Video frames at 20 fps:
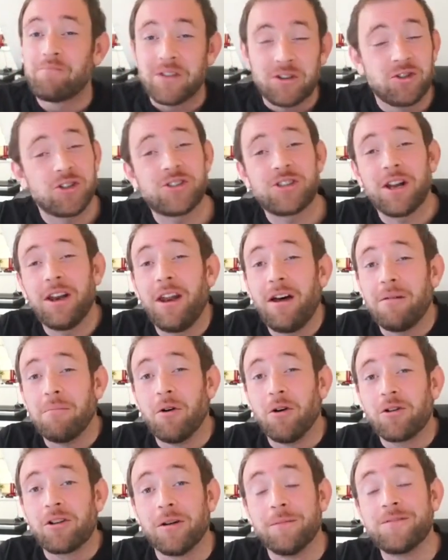Just a lot
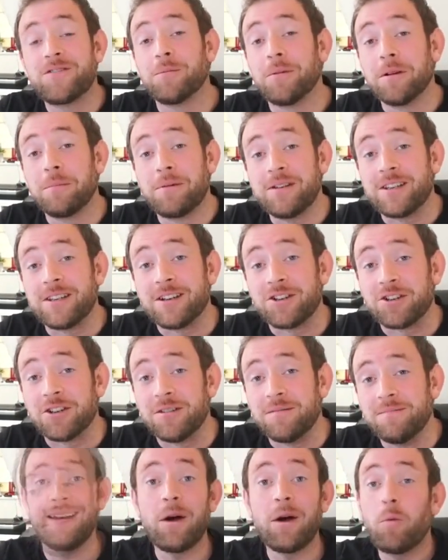more comfortable
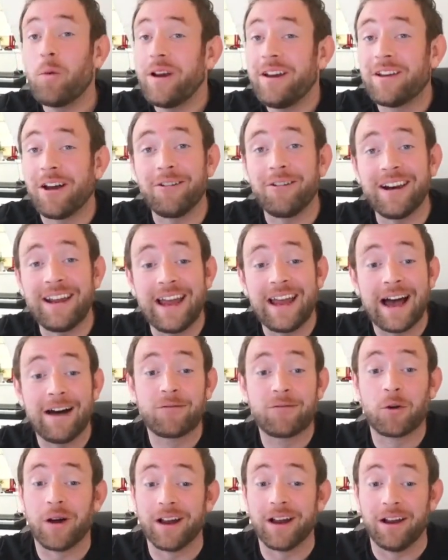position. And we currently have
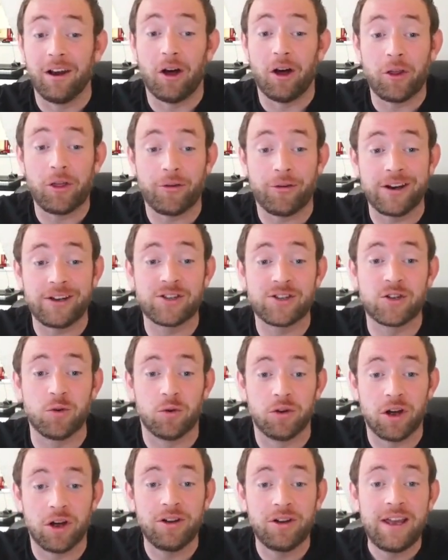quite a lot of threats
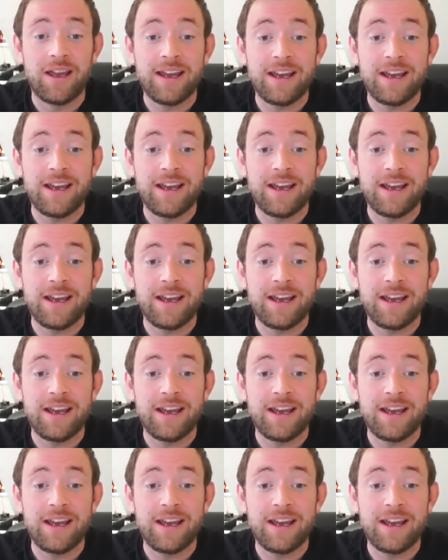going on.